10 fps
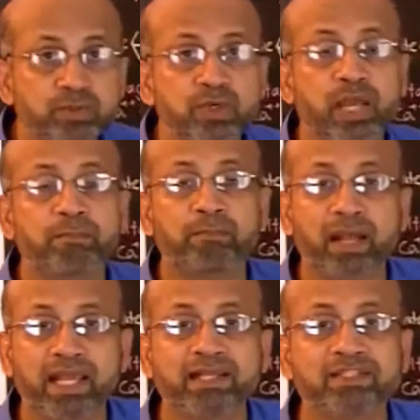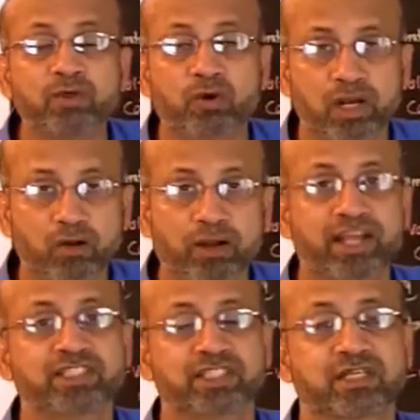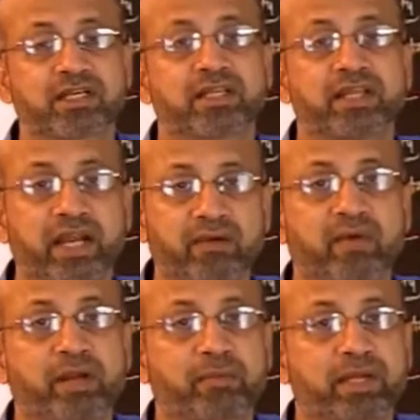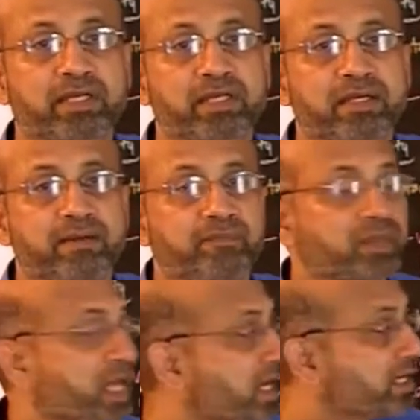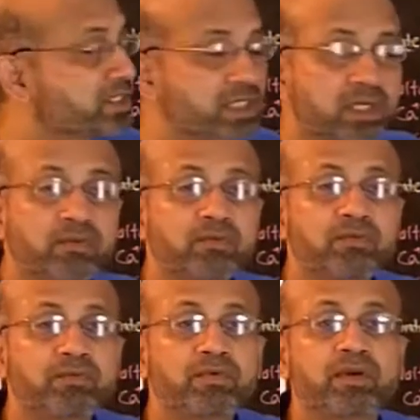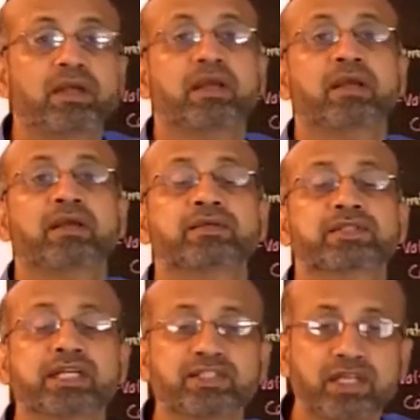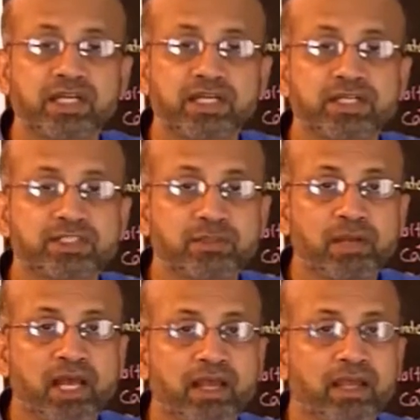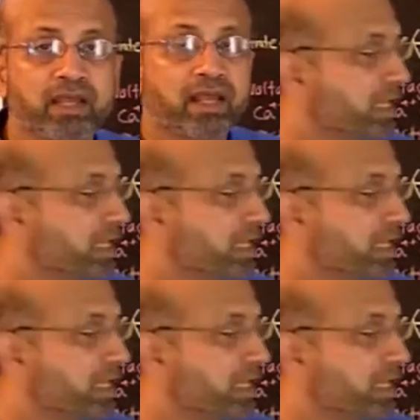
to a place or a location in the environment can receive sensory stimuli